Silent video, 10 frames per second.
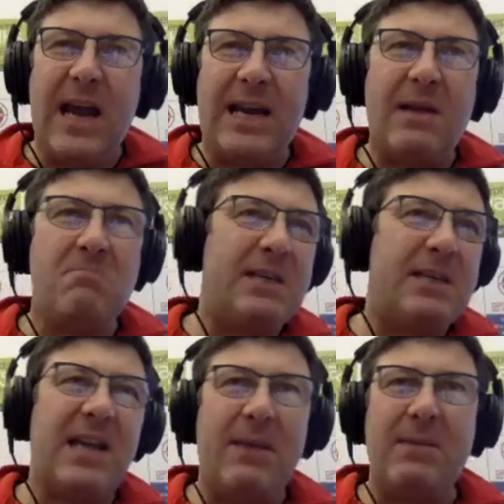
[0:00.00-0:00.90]
Again, this
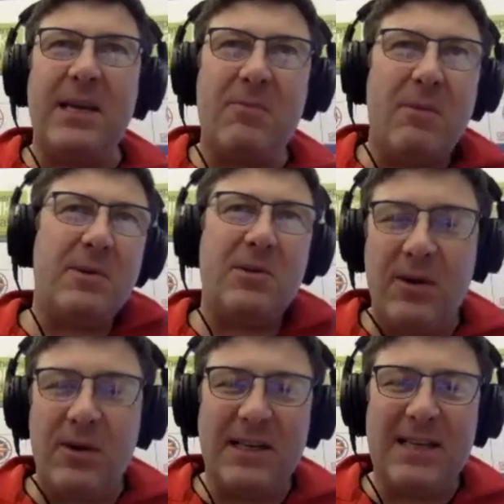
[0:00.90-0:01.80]
time of year when we're
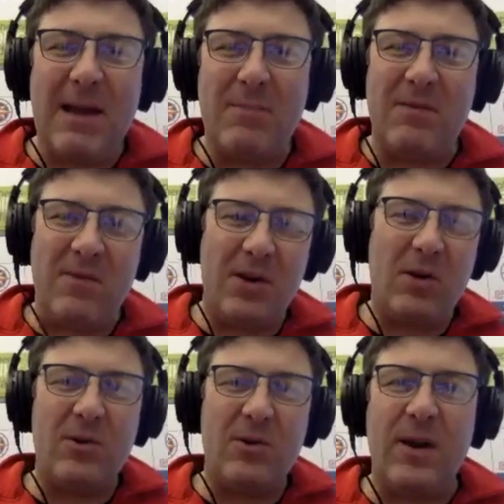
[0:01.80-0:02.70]
talking December and you've got it
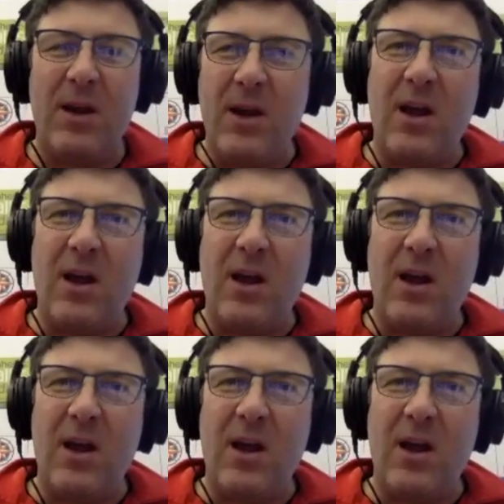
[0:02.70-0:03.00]
under a